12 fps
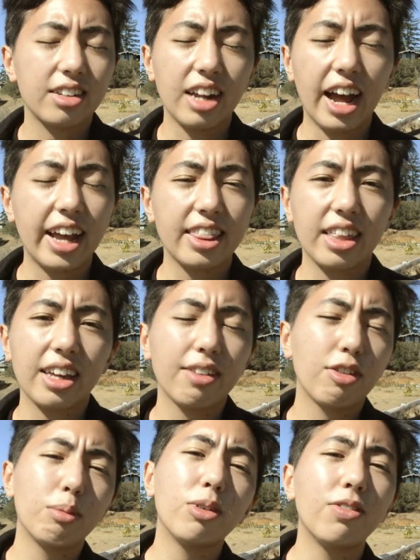I think if
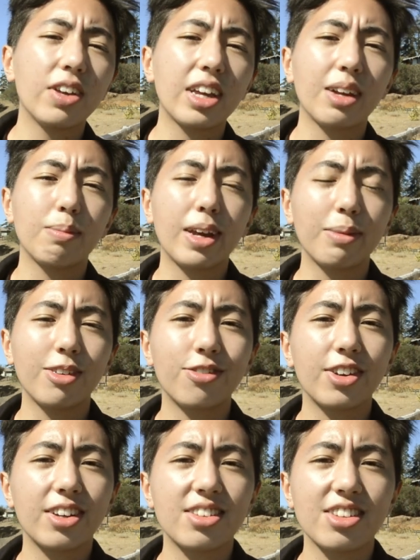a movie can make me
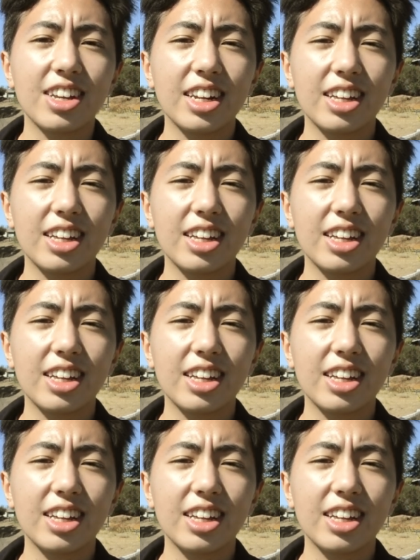feel seen